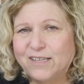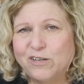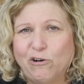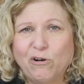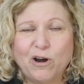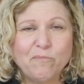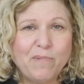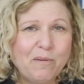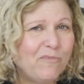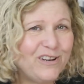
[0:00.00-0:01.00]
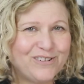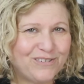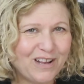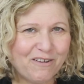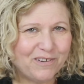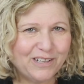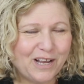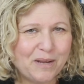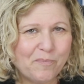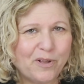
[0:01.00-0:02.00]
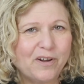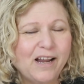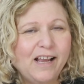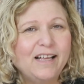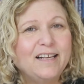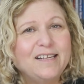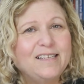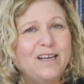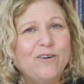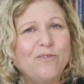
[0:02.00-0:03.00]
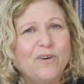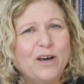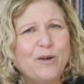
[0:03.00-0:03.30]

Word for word: So our memories are not reliable. So